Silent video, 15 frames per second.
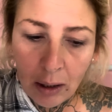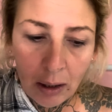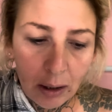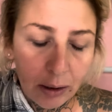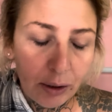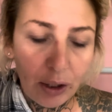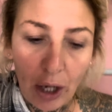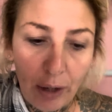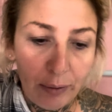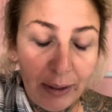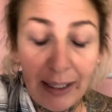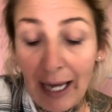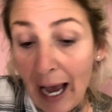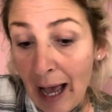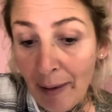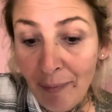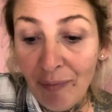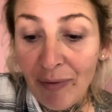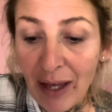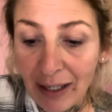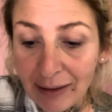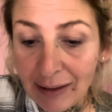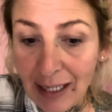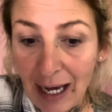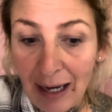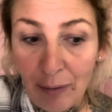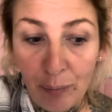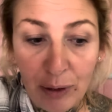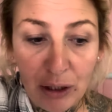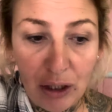So yeah, that's that.
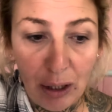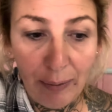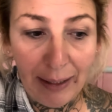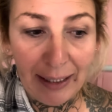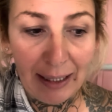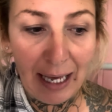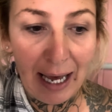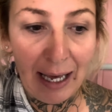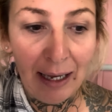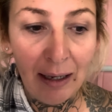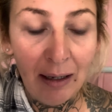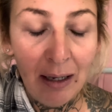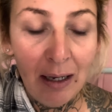We're doing that.